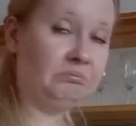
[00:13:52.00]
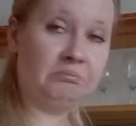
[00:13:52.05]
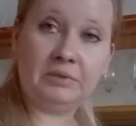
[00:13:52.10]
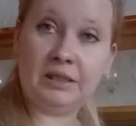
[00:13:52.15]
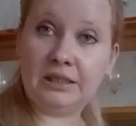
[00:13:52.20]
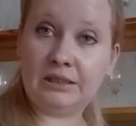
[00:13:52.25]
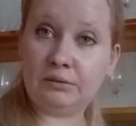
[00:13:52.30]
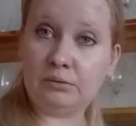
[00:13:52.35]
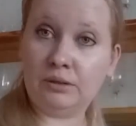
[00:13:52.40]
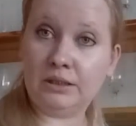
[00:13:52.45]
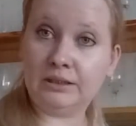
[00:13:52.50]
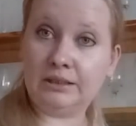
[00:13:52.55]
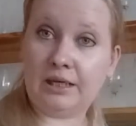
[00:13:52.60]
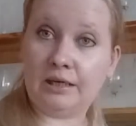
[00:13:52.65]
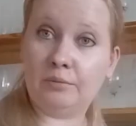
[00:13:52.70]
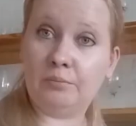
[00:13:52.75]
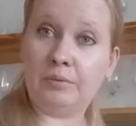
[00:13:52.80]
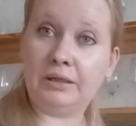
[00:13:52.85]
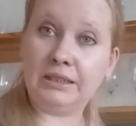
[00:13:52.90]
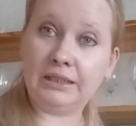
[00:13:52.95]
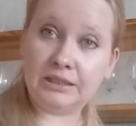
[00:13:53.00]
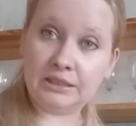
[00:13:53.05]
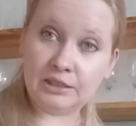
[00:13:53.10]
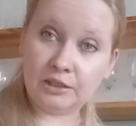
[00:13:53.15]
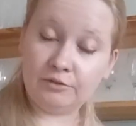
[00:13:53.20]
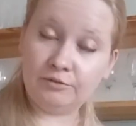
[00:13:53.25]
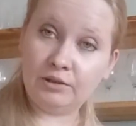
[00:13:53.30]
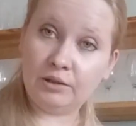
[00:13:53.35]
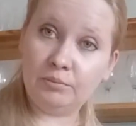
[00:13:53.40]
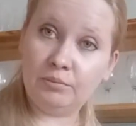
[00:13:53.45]
it's well done, but it
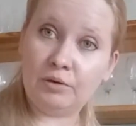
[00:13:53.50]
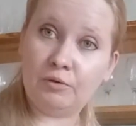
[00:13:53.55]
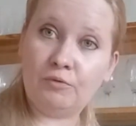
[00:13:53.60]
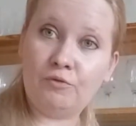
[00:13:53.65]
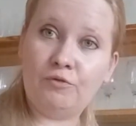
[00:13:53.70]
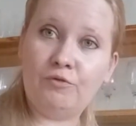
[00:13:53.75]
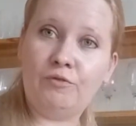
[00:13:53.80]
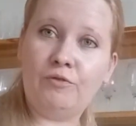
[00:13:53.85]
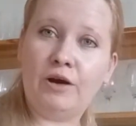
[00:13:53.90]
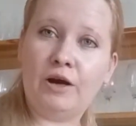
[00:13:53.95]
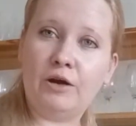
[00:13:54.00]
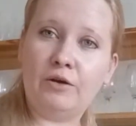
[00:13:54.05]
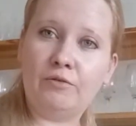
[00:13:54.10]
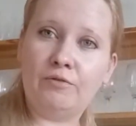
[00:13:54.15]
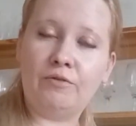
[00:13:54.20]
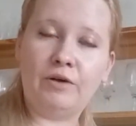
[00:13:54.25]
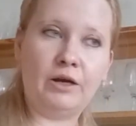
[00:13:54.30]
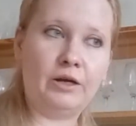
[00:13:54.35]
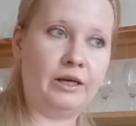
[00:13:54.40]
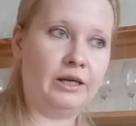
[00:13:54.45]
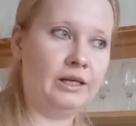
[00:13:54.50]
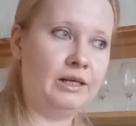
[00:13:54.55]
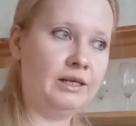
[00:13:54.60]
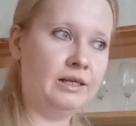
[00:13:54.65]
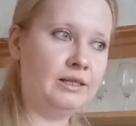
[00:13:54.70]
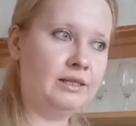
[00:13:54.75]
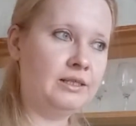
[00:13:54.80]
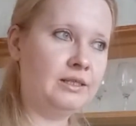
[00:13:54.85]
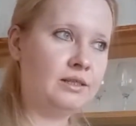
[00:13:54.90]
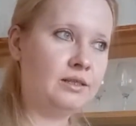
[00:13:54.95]
still will be very
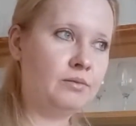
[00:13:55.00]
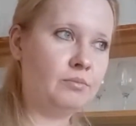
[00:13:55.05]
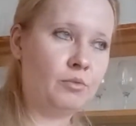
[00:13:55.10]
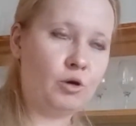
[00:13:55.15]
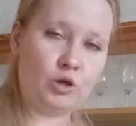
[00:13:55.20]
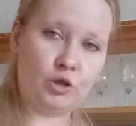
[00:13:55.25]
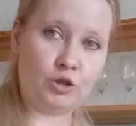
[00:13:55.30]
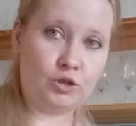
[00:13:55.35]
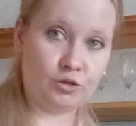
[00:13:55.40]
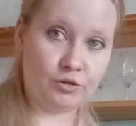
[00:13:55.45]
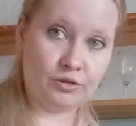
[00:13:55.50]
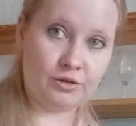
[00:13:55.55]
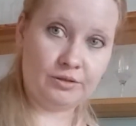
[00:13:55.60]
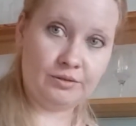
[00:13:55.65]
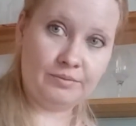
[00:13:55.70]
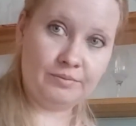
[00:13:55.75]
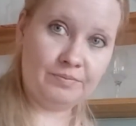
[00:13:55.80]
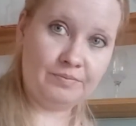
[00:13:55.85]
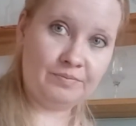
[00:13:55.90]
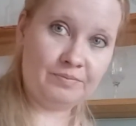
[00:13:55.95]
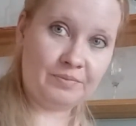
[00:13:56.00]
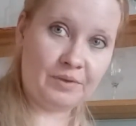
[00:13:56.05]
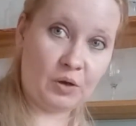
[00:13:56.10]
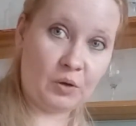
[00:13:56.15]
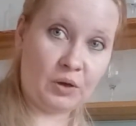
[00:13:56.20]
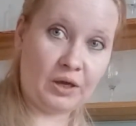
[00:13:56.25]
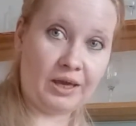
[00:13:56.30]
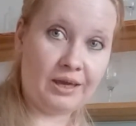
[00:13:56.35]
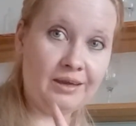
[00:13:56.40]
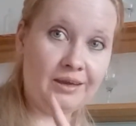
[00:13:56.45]
moisturized.
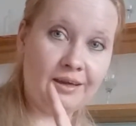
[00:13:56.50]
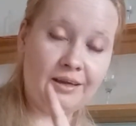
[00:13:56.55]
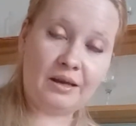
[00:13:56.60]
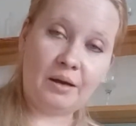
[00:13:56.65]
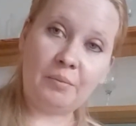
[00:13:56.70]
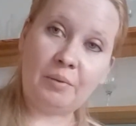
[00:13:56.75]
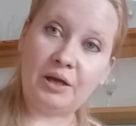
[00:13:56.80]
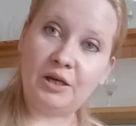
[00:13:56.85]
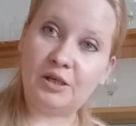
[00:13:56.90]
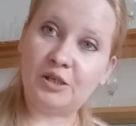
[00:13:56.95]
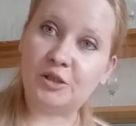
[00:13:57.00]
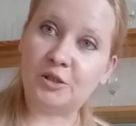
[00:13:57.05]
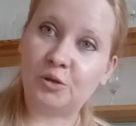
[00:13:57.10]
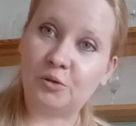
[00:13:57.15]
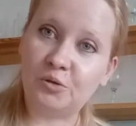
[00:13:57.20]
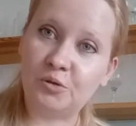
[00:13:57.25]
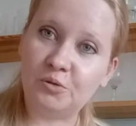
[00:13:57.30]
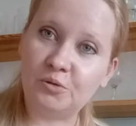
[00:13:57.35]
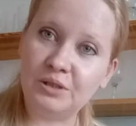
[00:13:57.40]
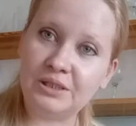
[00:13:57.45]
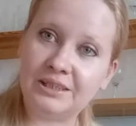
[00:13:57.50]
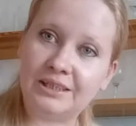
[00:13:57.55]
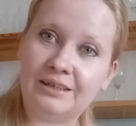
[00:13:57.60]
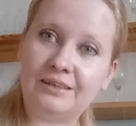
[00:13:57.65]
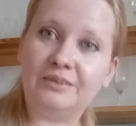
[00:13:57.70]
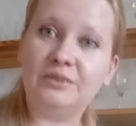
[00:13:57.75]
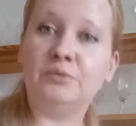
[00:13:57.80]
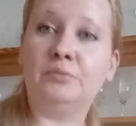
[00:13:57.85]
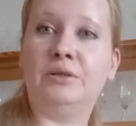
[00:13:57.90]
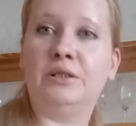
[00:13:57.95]
Okay, and I'm gonna show you
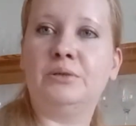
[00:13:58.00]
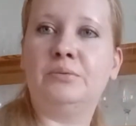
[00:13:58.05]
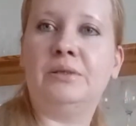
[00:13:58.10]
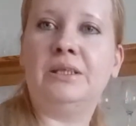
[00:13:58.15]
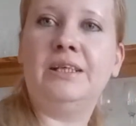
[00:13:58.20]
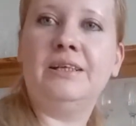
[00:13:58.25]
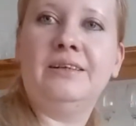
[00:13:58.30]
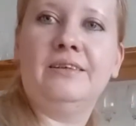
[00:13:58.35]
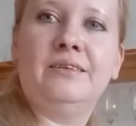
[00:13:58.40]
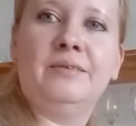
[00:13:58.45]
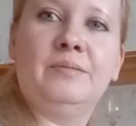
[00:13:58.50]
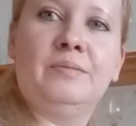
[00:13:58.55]
results once we're done.